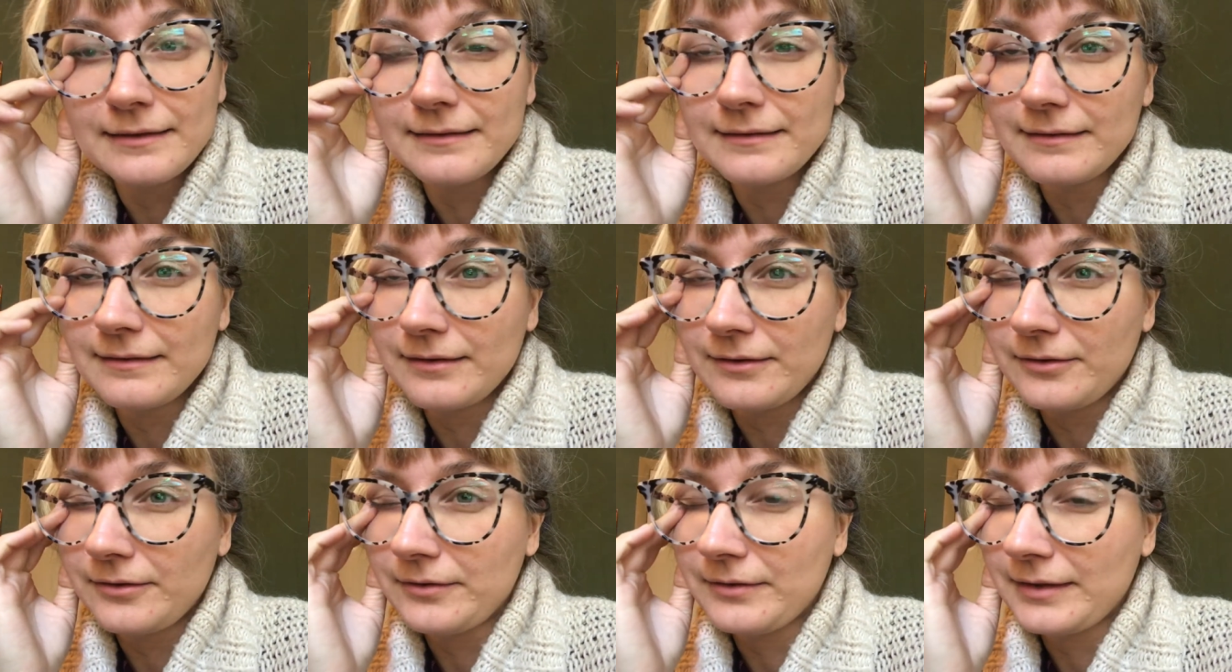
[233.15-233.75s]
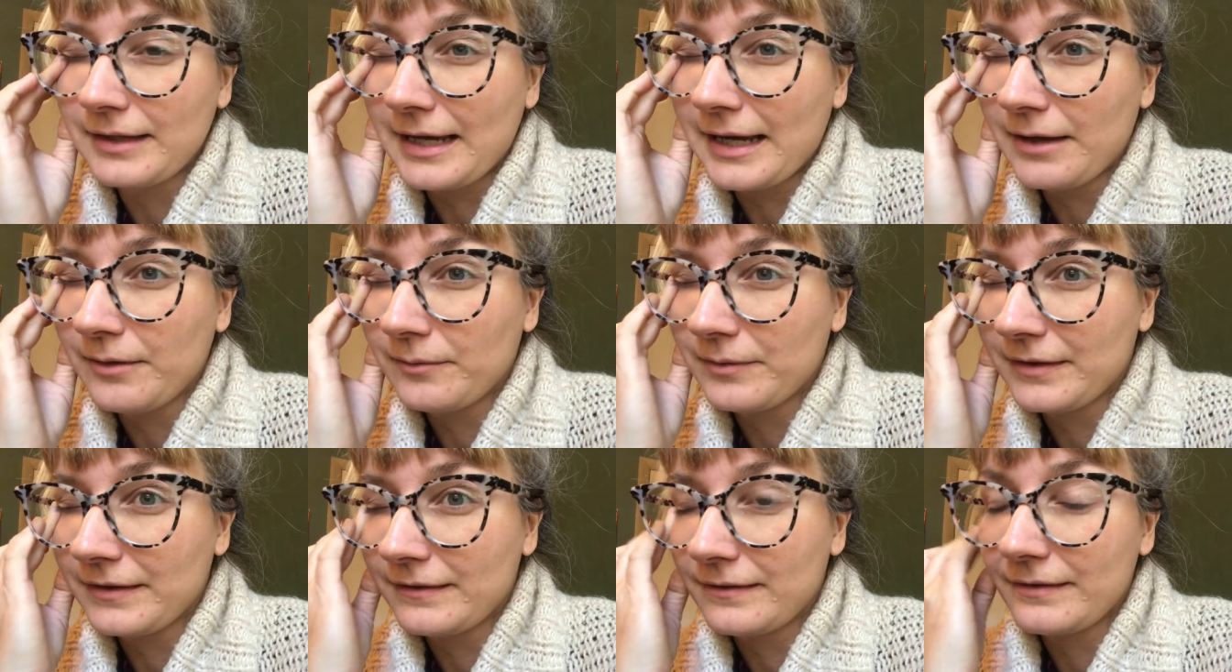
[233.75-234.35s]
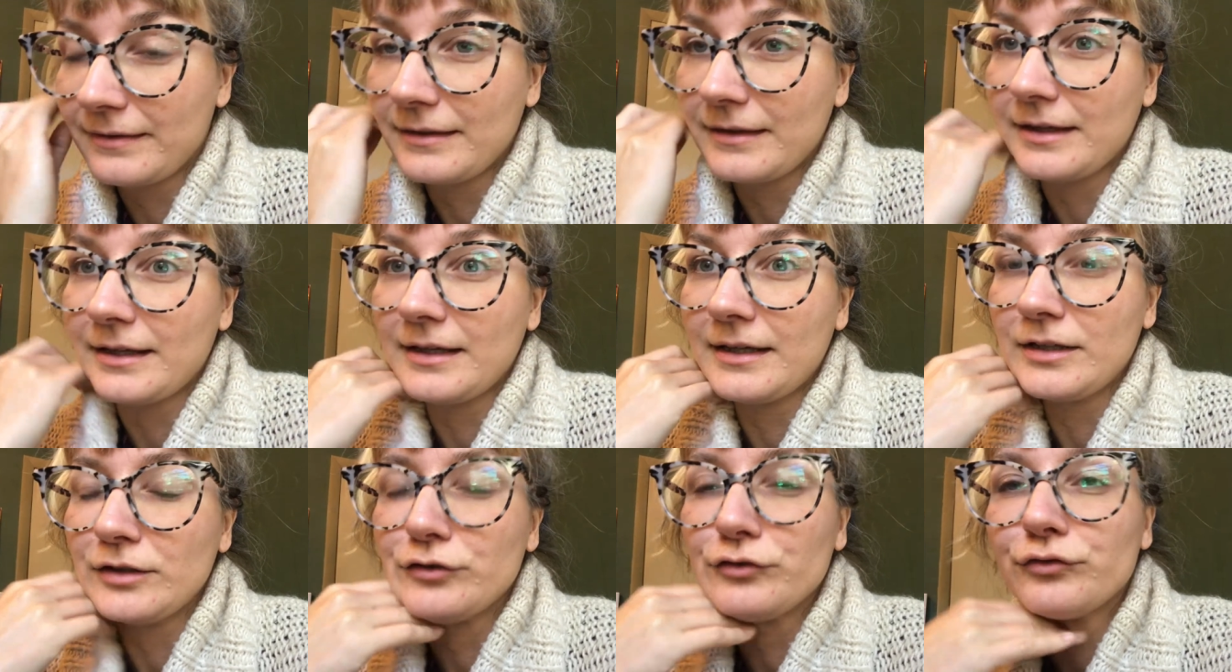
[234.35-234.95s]
so that was
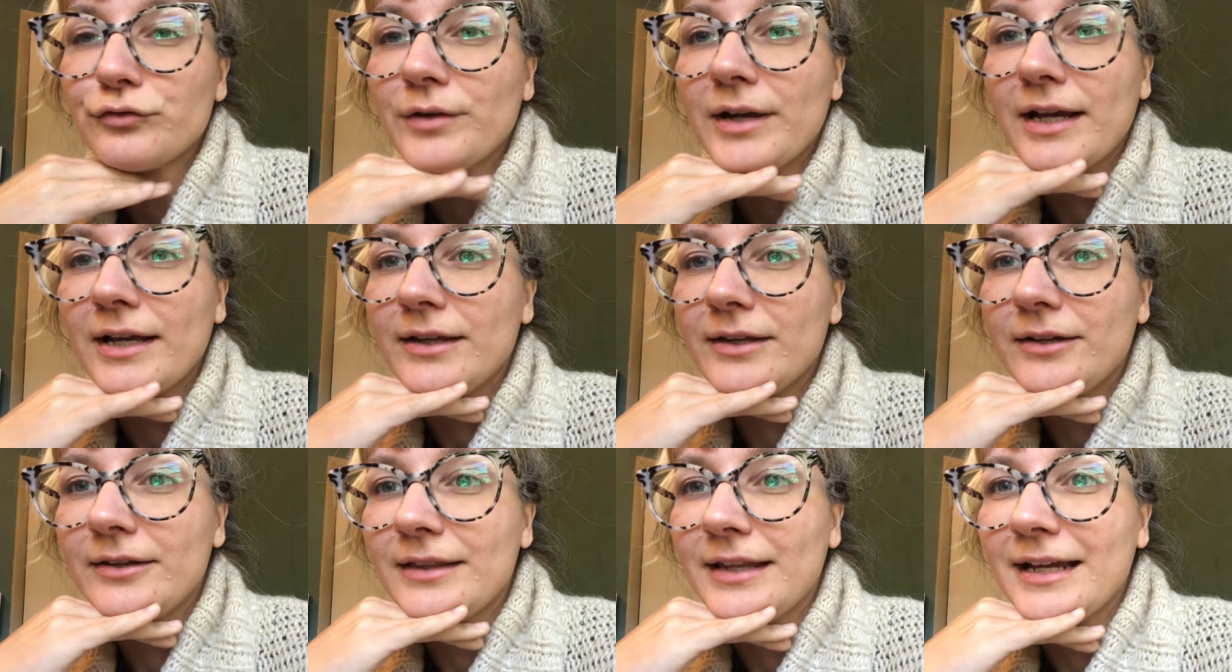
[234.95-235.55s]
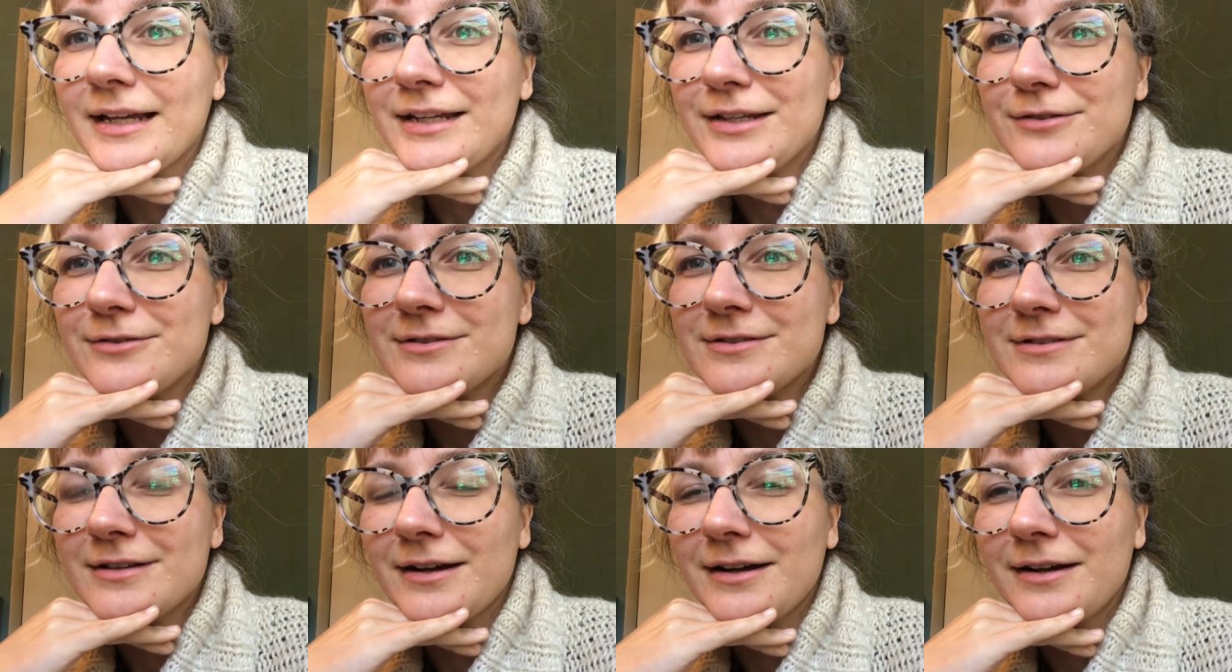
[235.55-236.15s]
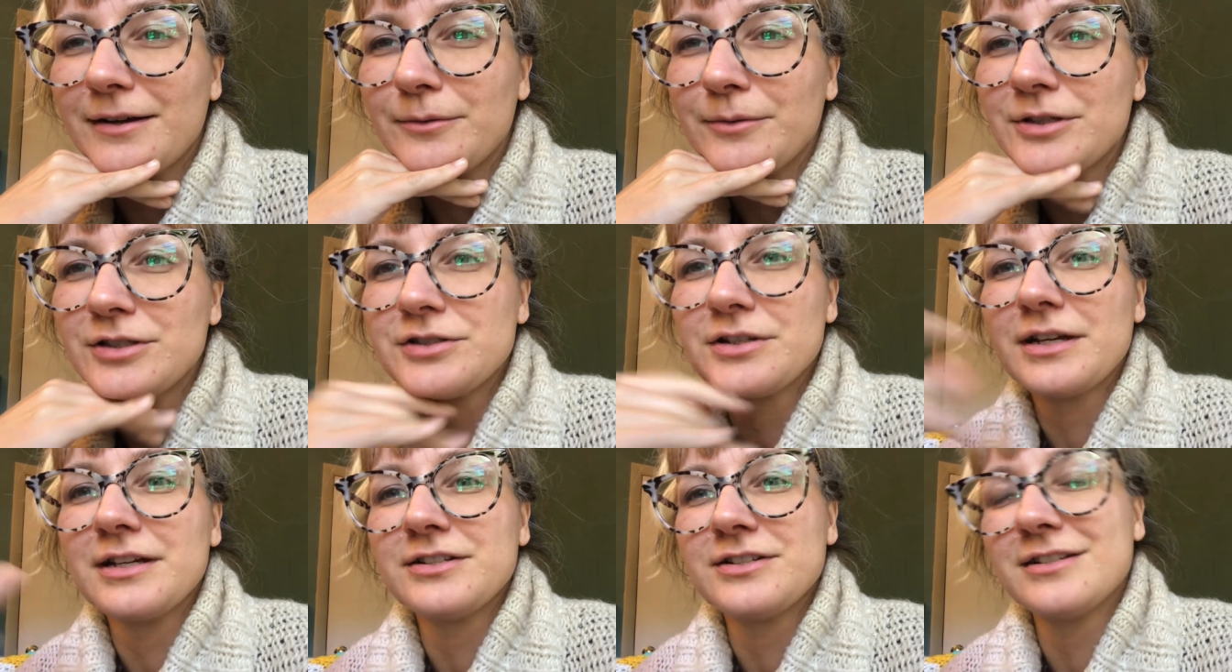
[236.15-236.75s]
the trailer that you saw,
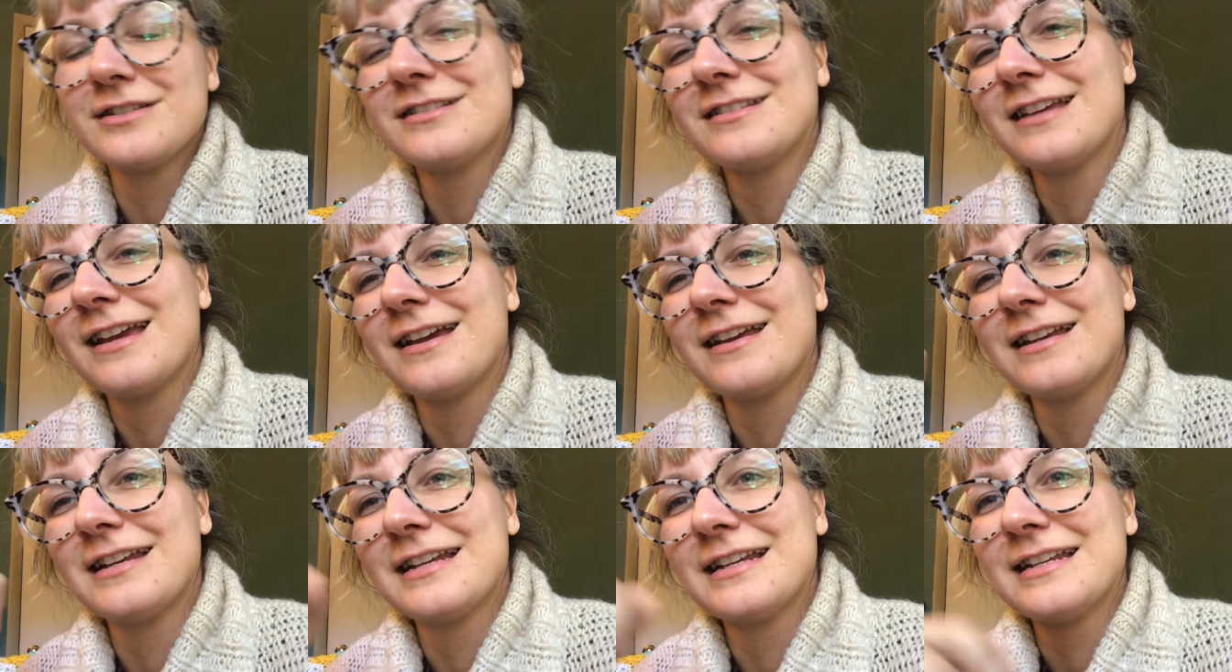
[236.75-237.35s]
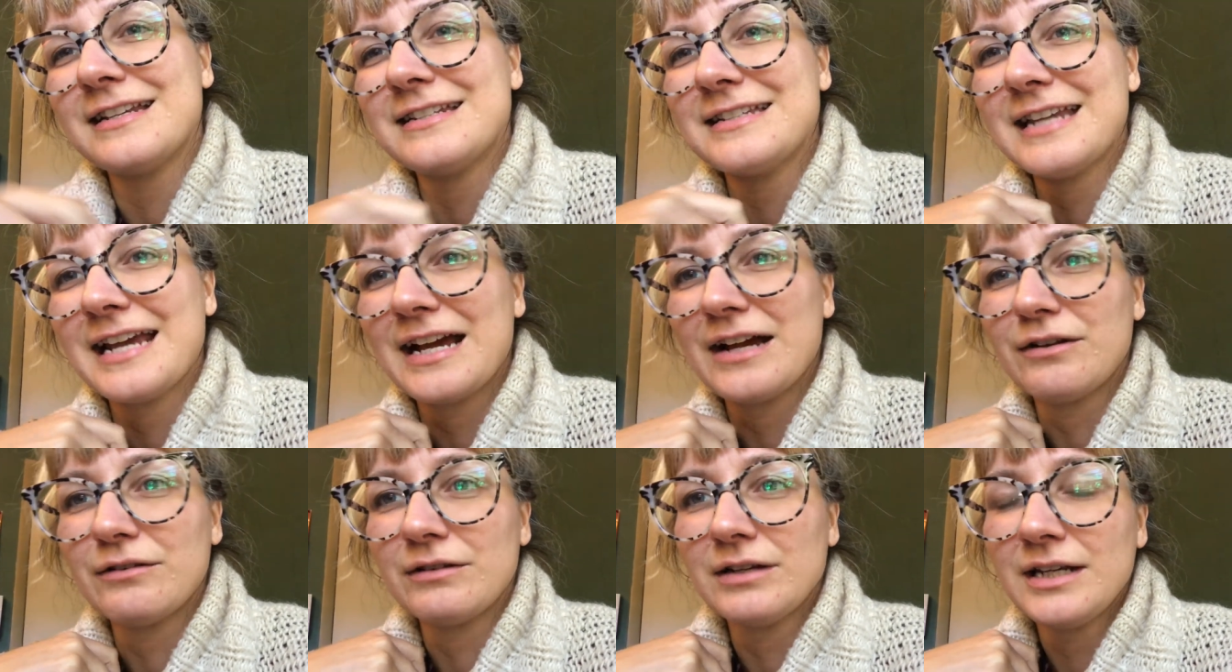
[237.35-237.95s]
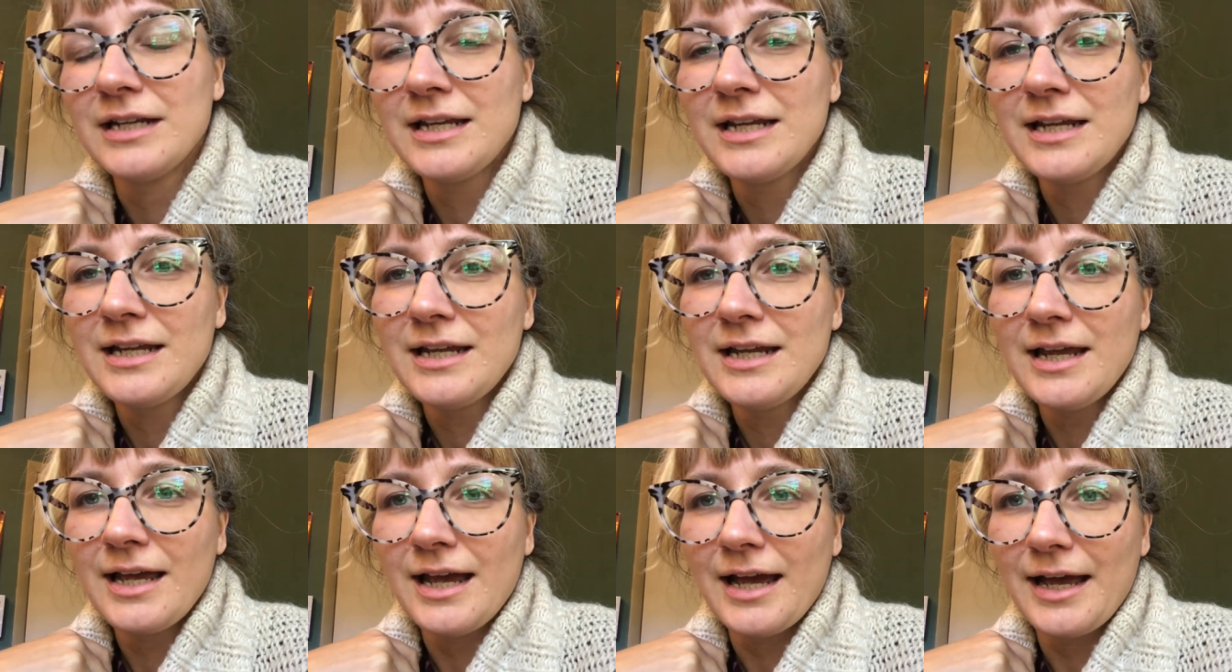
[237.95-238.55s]
which I just edited down.
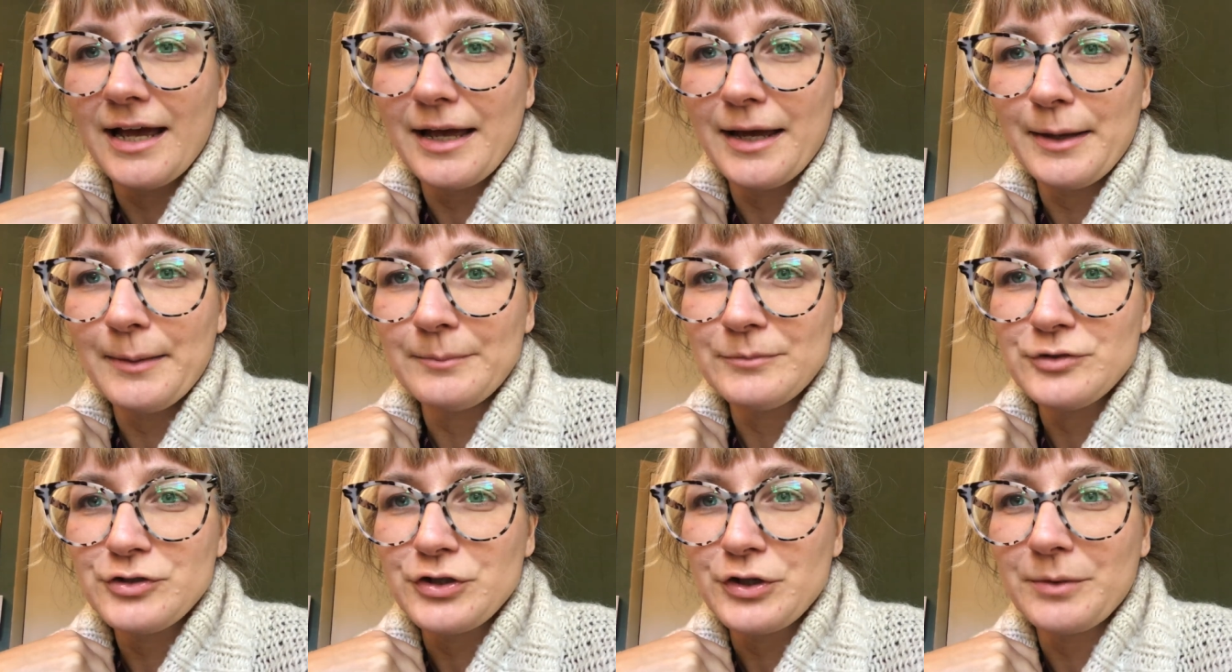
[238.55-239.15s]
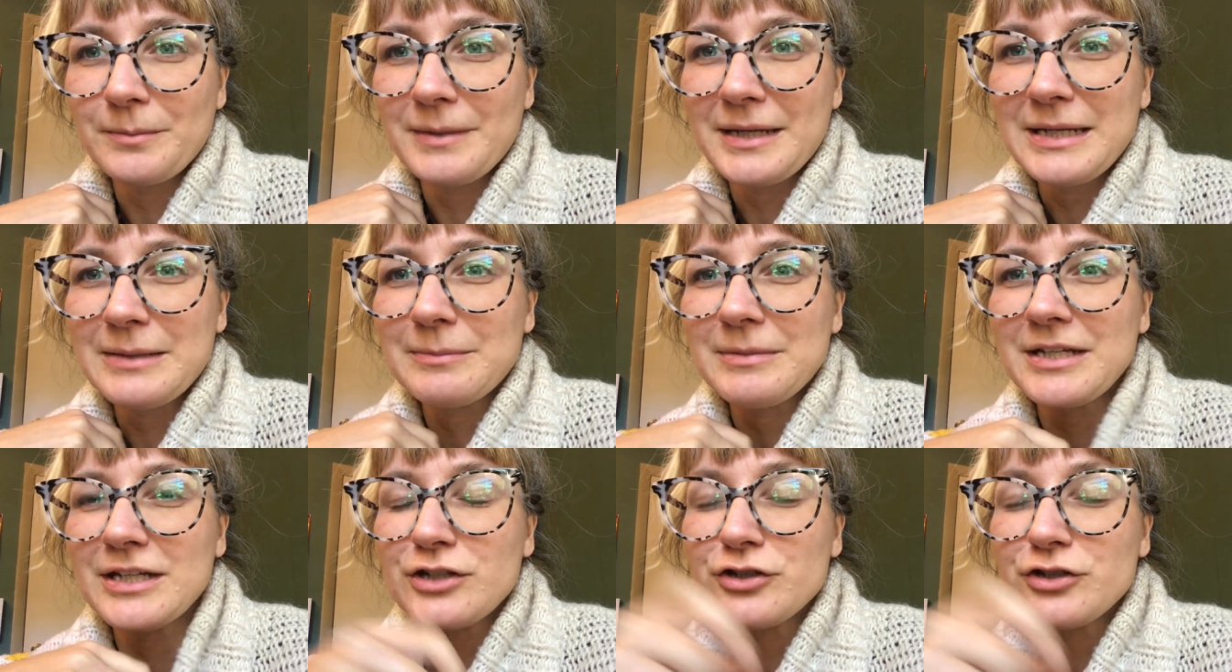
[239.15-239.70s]
Joe made me a